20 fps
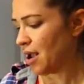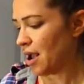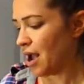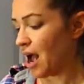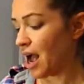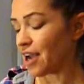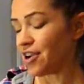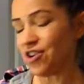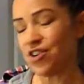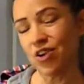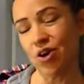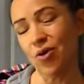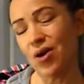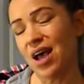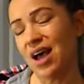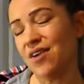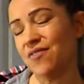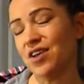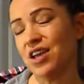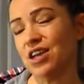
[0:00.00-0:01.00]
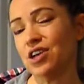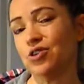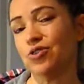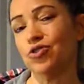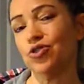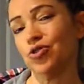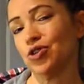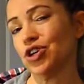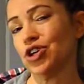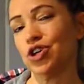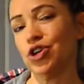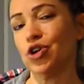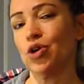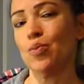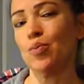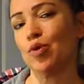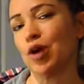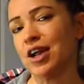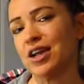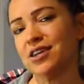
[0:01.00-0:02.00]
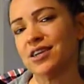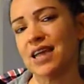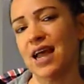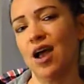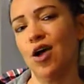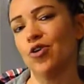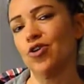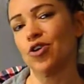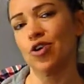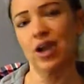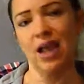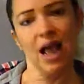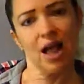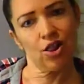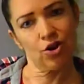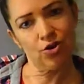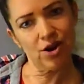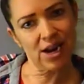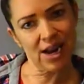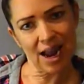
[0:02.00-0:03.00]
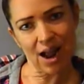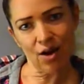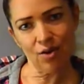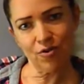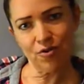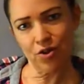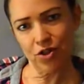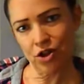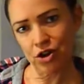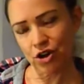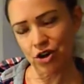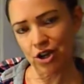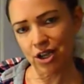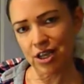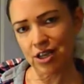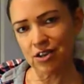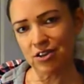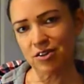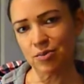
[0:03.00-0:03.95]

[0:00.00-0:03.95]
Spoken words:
I don't have a nutritional breakdown or calorie count for the cookies,